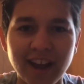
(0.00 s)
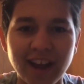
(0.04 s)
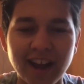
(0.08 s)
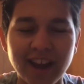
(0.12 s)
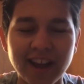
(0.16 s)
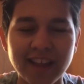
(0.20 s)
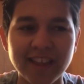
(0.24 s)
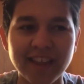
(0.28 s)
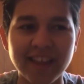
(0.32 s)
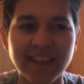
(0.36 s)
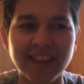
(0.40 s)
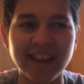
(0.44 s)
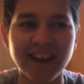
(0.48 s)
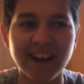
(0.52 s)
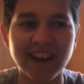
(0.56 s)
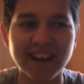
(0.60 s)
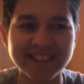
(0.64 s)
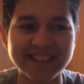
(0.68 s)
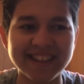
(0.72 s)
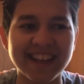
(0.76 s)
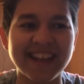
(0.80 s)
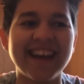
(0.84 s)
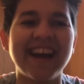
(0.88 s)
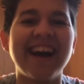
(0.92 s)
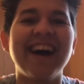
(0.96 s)
And then I
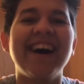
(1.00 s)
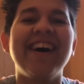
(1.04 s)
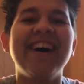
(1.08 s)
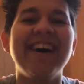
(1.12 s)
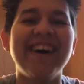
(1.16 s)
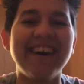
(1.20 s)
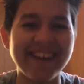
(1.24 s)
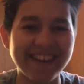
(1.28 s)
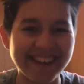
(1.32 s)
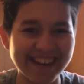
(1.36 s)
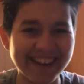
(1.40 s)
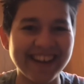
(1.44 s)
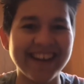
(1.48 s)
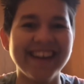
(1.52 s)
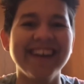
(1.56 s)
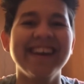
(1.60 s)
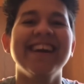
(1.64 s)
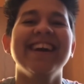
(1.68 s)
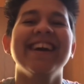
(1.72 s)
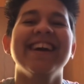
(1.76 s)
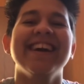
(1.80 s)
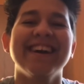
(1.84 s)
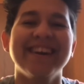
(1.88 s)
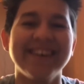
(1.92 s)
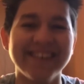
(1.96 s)
was like, oh
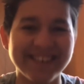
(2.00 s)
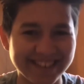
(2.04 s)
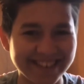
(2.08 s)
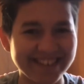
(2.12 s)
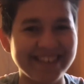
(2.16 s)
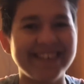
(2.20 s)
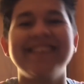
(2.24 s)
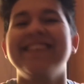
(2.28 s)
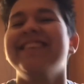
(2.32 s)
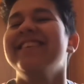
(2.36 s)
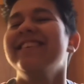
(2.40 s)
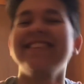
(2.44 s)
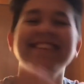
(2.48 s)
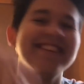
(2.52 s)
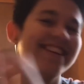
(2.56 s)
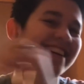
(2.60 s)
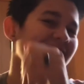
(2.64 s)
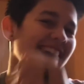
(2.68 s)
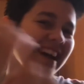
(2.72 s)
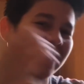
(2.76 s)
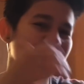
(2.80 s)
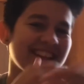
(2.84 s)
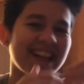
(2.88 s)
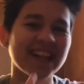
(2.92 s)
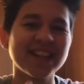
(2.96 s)
yeah, oh
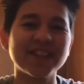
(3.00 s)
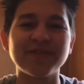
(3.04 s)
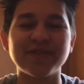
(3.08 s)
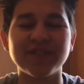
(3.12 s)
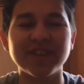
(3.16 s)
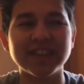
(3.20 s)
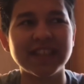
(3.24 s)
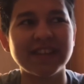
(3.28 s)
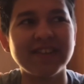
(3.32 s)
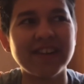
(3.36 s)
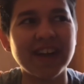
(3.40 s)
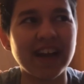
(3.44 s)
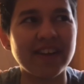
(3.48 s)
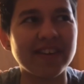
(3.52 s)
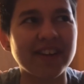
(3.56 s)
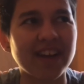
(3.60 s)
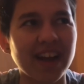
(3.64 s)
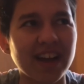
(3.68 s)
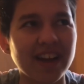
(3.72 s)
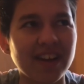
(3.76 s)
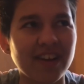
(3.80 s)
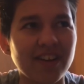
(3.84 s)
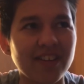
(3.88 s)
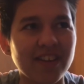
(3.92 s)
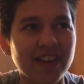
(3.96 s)
yeah. I think that's the first time I ever
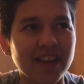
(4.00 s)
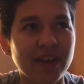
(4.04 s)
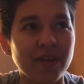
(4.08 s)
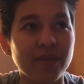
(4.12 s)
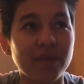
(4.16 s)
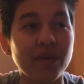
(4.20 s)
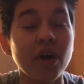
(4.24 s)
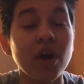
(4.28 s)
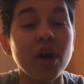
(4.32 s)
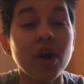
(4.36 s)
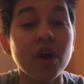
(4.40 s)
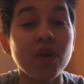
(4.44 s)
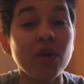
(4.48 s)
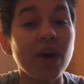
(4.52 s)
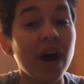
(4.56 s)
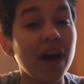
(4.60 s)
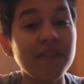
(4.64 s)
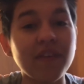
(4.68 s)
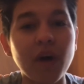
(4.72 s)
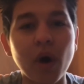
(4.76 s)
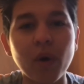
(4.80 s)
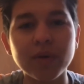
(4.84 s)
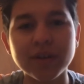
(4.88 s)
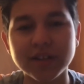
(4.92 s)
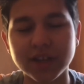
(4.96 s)
got called like a. No,
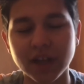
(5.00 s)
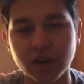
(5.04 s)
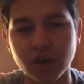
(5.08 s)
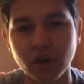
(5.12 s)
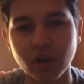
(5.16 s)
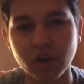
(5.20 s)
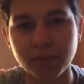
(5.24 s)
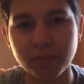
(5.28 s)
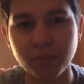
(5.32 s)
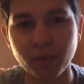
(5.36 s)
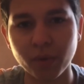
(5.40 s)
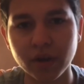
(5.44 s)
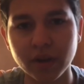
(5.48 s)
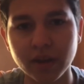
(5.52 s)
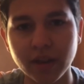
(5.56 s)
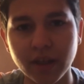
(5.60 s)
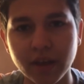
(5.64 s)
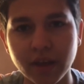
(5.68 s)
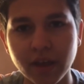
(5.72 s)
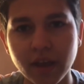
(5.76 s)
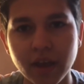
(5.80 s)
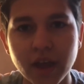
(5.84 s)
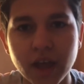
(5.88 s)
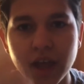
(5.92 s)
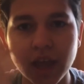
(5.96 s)
I've always got called a boy.
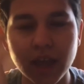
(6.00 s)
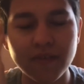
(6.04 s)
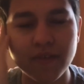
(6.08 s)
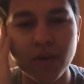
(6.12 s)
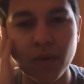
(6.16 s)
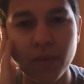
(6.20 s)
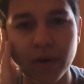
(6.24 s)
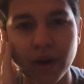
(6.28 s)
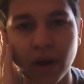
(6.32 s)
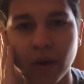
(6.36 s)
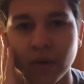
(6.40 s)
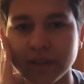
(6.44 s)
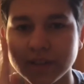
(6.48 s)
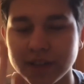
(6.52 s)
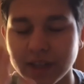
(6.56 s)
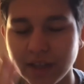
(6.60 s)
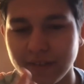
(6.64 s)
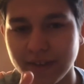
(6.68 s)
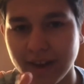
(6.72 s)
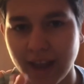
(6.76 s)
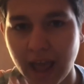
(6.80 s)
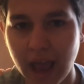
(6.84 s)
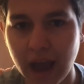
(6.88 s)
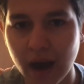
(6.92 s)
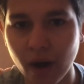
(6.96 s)
Like even when I wasn't
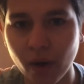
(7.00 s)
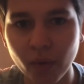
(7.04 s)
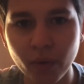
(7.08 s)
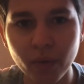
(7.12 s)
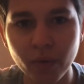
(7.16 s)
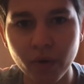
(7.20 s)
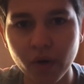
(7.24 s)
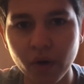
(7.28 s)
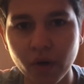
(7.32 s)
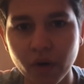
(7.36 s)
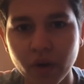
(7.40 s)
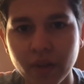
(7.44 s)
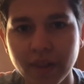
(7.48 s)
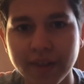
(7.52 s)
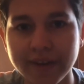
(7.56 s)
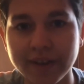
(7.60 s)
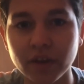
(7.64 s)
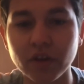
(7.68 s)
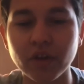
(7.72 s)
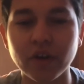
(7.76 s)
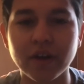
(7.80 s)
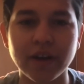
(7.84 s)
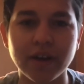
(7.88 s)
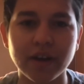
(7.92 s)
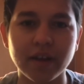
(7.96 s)
even out,
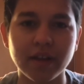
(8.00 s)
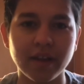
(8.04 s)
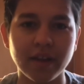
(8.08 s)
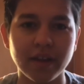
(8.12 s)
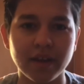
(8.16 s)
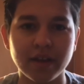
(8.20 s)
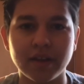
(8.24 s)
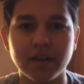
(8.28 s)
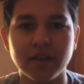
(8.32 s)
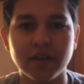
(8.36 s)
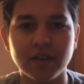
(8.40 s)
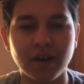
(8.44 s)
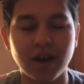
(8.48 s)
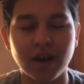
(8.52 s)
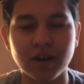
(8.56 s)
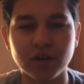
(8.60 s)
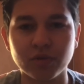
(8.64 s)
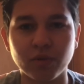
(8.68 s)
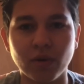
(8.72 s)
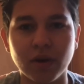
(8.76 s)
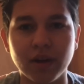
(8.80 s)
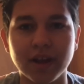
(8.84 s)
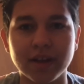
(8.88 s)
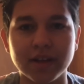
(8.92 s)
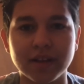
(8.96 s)
like look, like you know, I
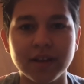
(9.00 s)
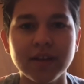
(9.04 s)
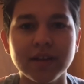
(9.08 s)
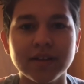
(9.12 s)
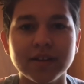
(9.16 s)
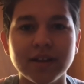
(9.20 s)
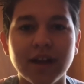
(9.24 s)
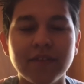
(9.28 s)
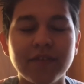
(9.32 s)
just walk like this.